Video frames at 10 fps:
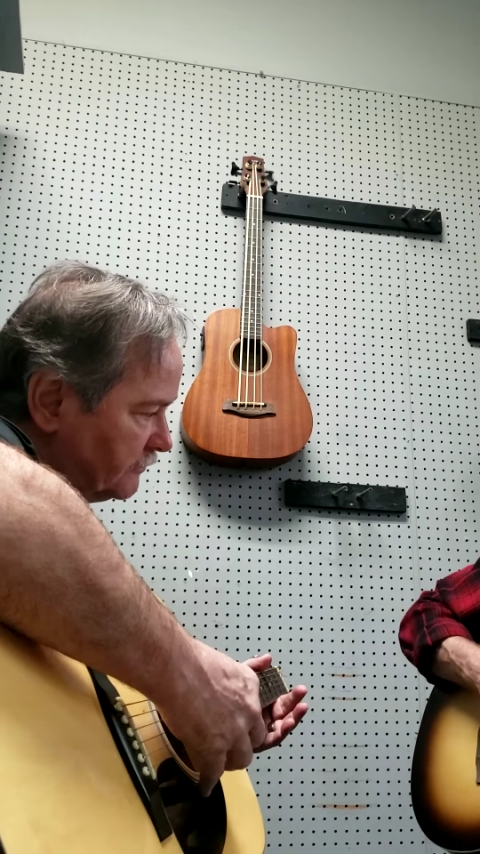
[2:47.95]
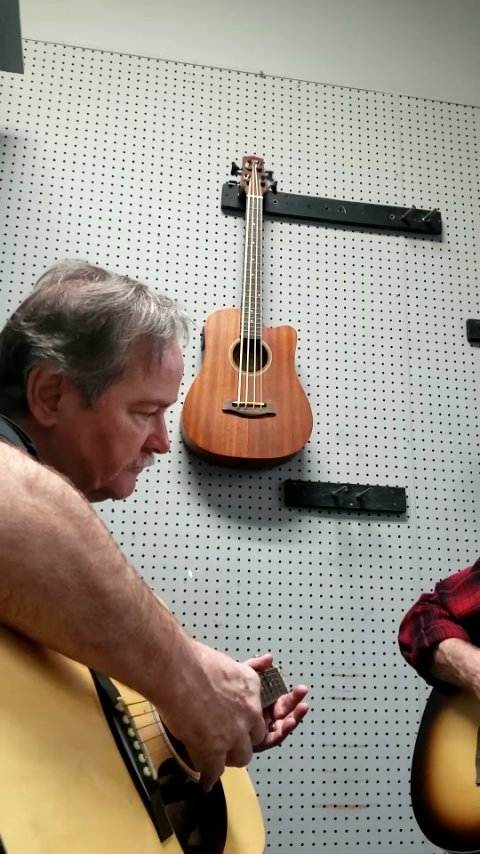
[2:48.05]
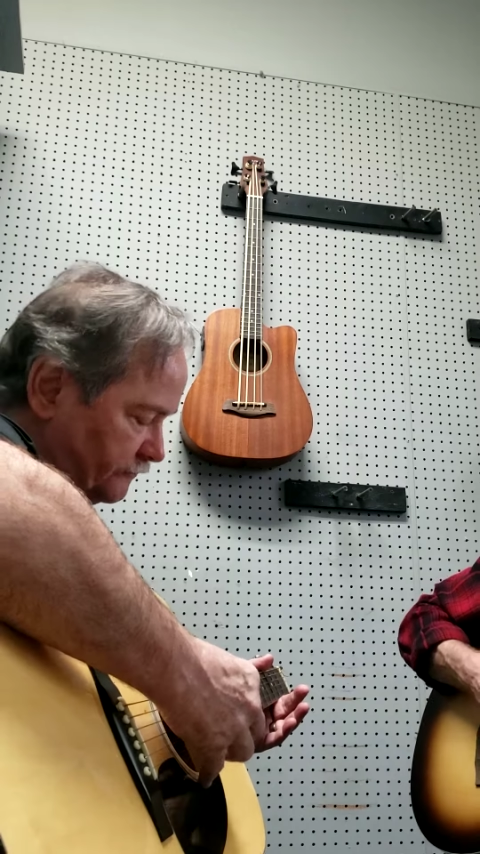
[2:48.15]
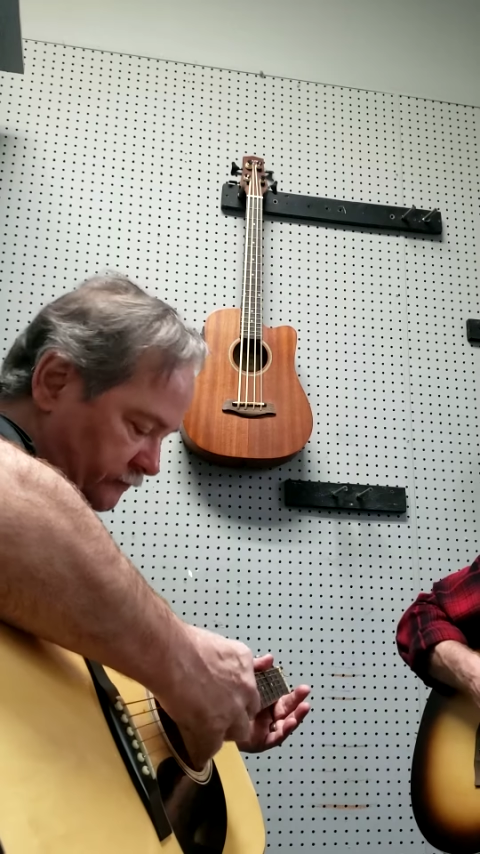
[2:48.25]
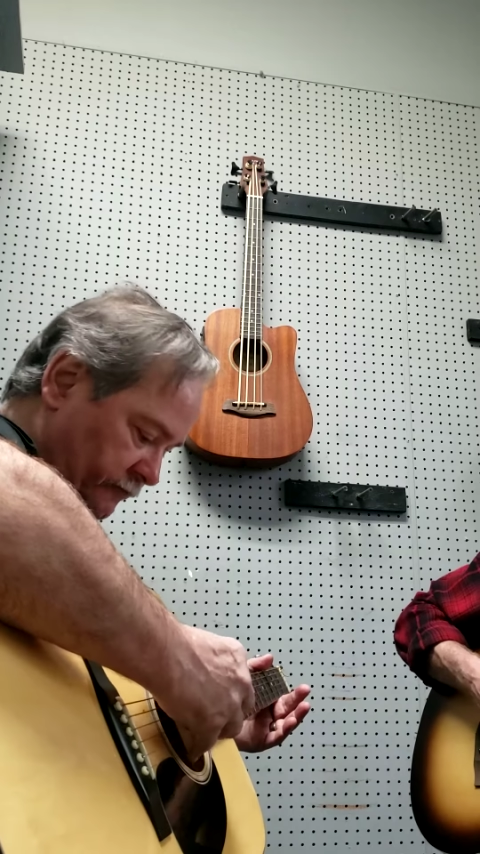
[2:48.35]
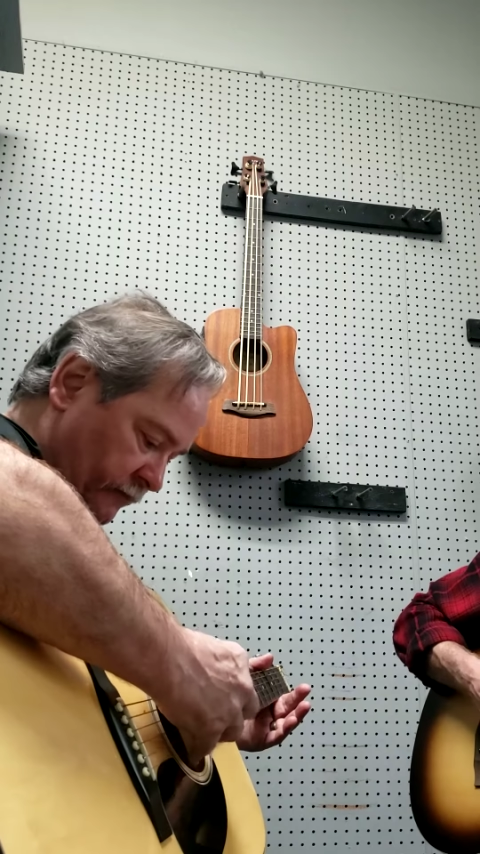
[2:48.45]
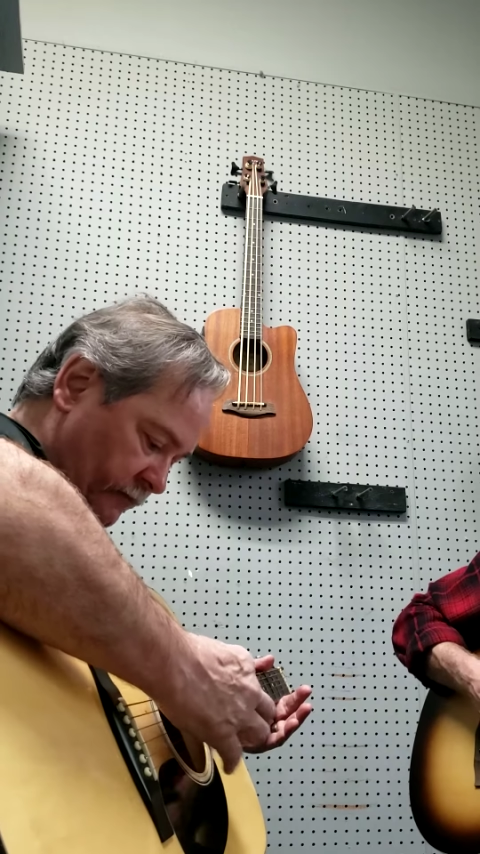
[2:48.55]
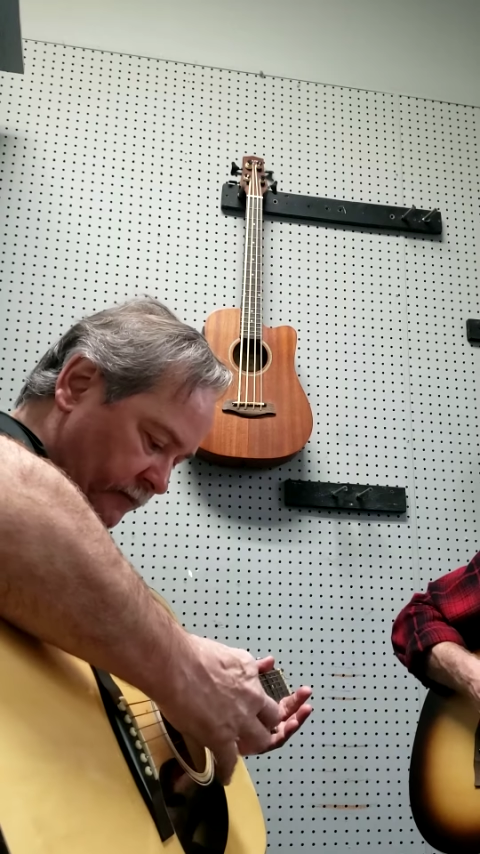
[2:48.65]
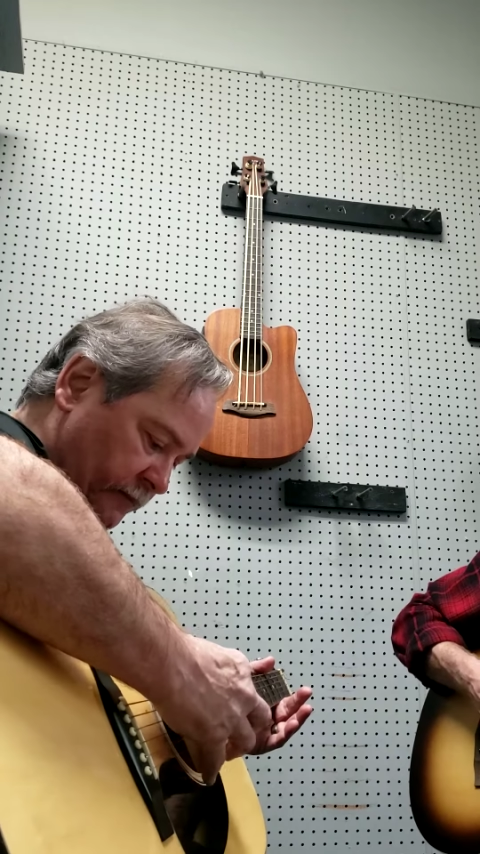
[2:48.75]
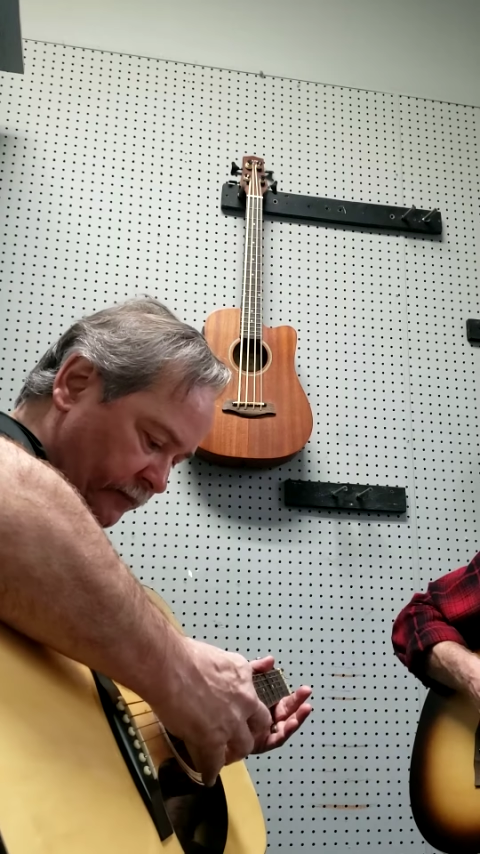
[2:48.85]
We don't want like
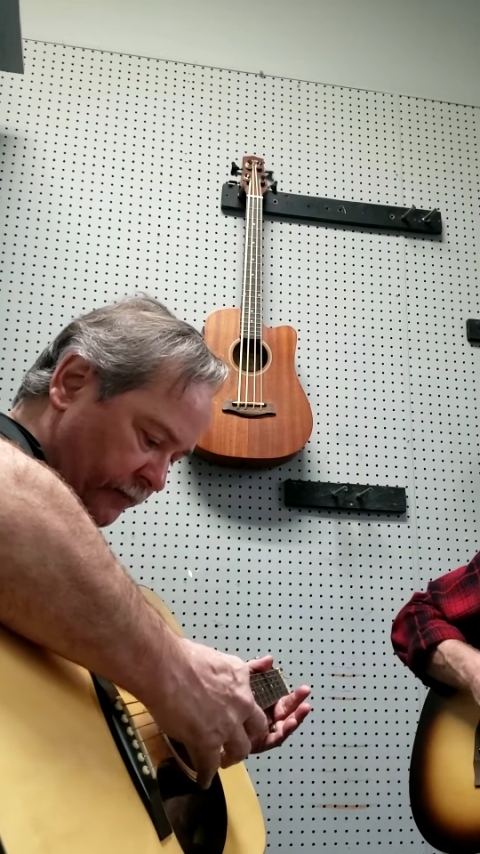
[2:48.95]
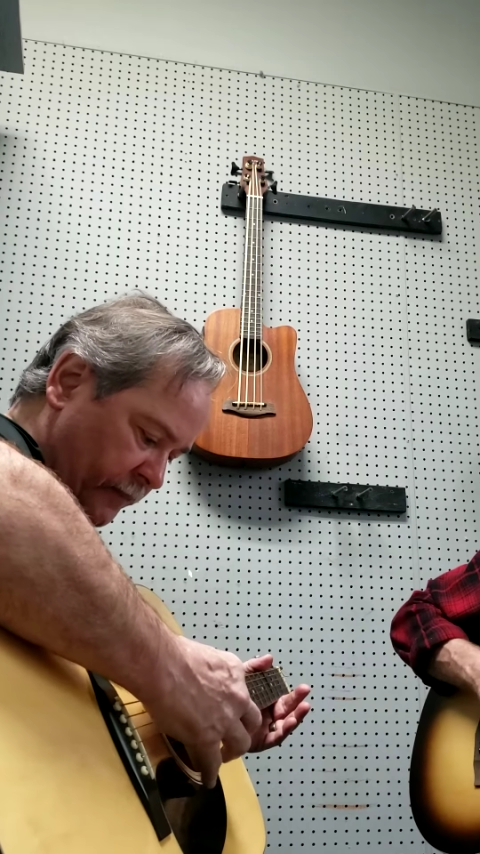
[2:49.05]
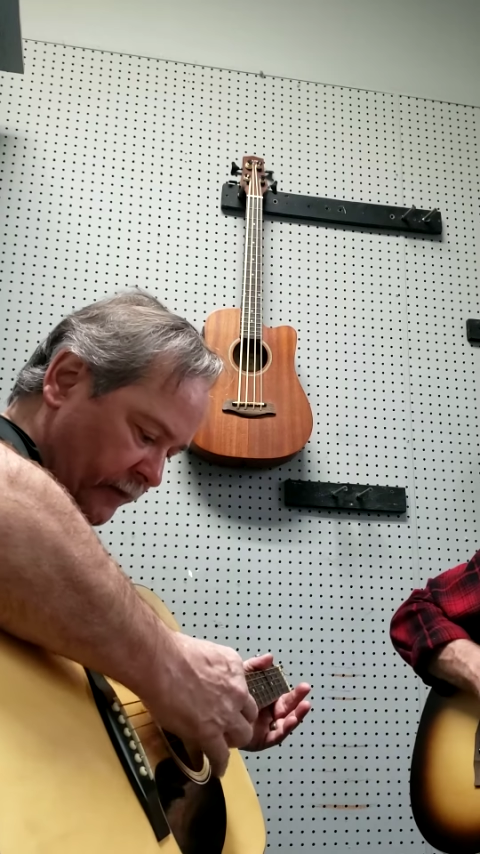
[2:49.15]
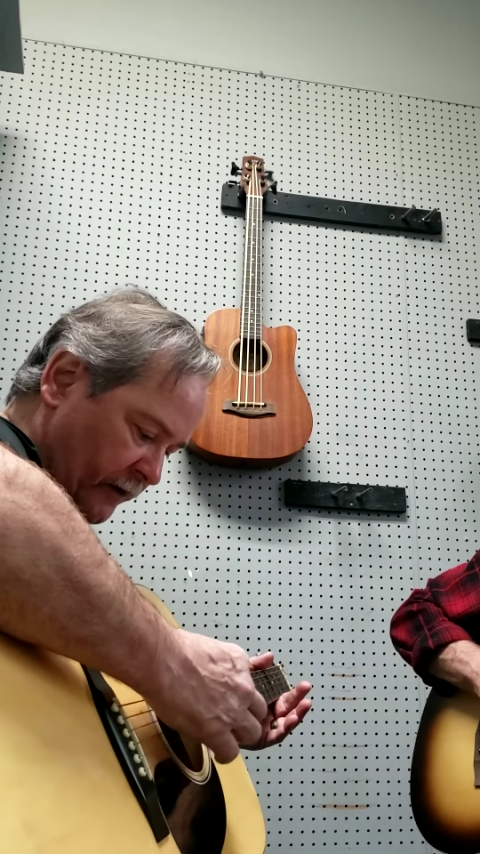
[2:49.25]
an angle.